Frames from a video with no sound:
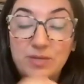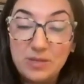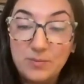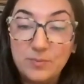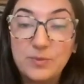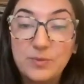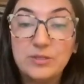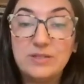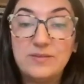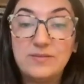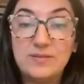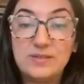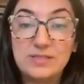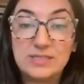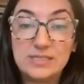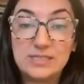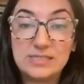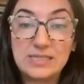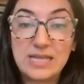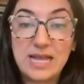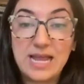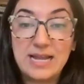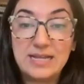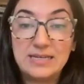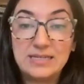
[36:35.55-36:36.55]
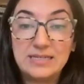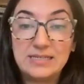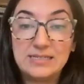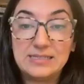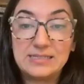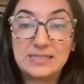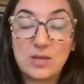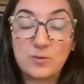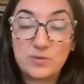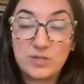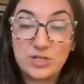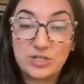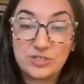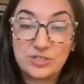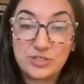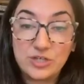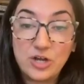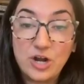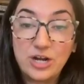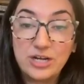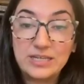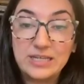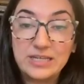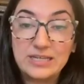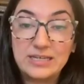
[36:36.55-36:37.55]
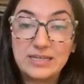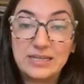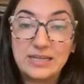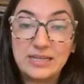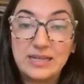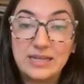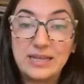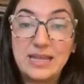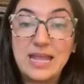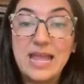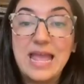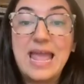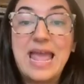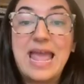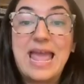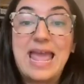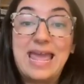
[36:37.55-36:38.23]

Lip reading: people and the societies that we are targeting,